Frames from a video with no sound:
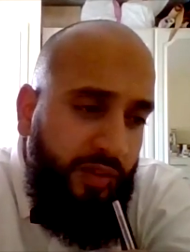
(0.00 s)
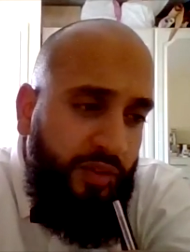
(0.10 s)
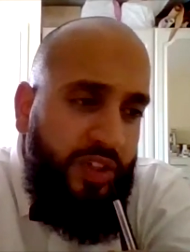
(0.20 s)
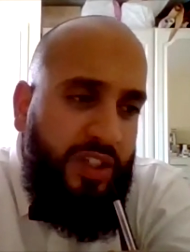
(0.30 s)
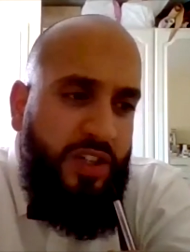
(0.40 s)

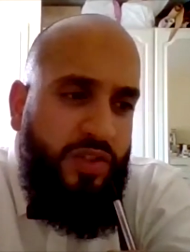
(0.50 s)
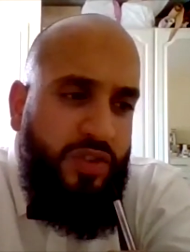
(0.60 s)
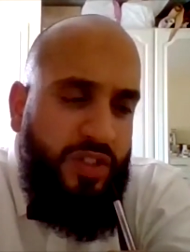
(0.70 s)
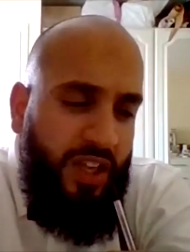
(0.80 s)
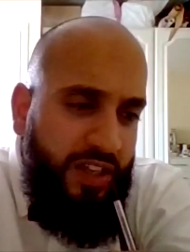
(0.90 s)
Three dangerous
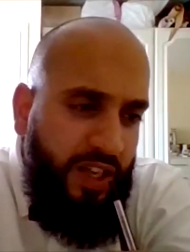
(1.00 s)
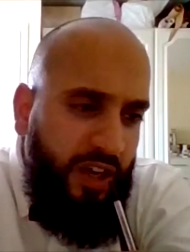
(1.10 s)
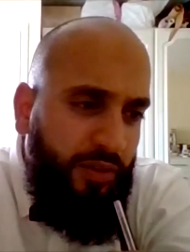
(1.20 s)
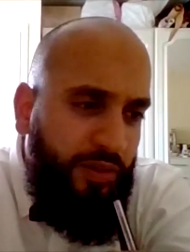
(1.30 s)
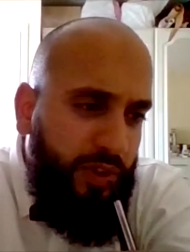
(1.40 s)
guys. I
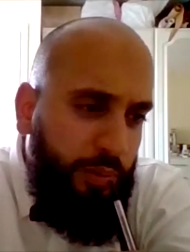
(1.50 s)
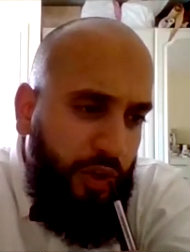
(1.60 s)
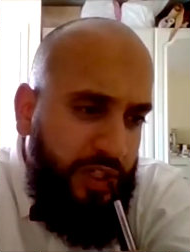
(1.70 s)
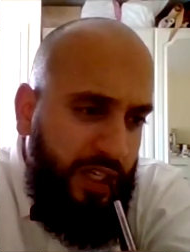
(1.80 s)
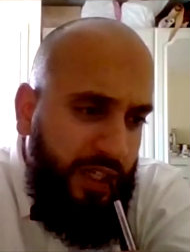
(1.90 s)
don't think
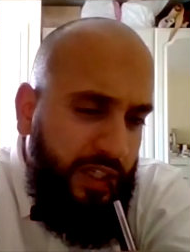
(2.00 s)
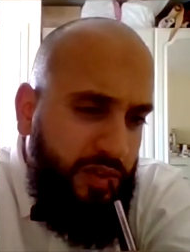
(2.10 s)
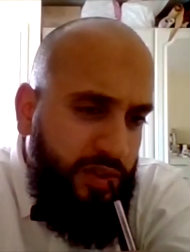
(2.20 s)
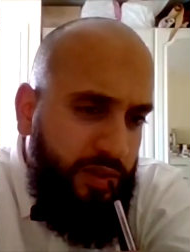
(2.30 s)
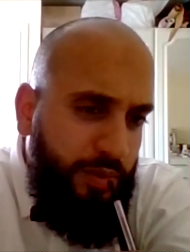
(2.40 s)
Dubois is that
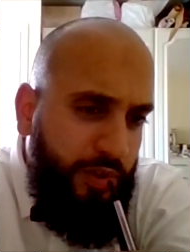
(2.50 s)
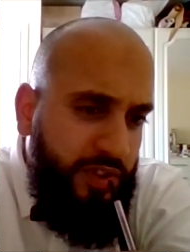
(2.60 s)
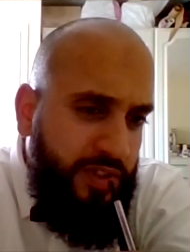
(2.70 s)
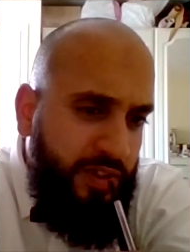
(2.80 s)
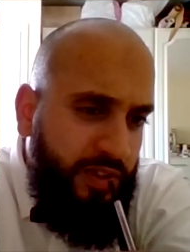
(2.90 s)
dangerous, to be
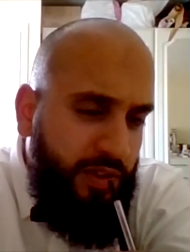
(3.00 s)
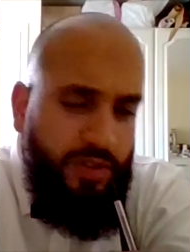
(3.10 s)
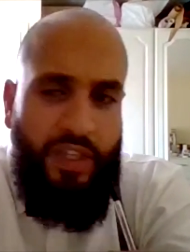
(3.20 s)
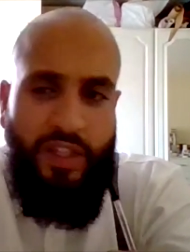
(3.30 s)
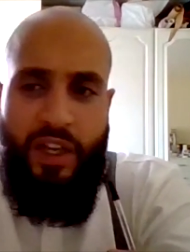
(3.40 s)
honest. not
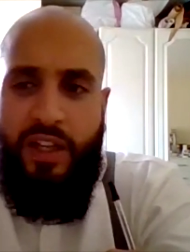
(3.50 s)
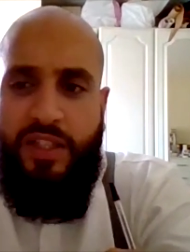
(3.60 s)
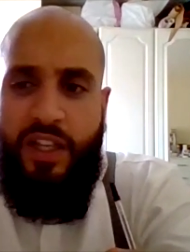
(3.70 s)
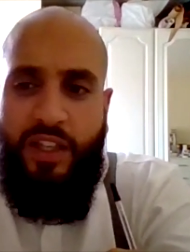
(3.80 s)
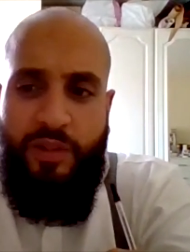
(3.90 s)
saying that I'd
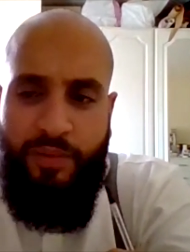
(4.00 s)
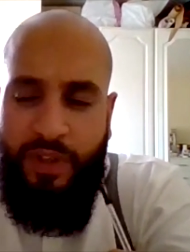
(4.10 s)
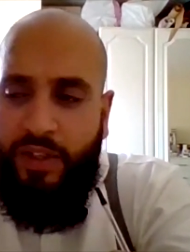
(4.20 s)
take him.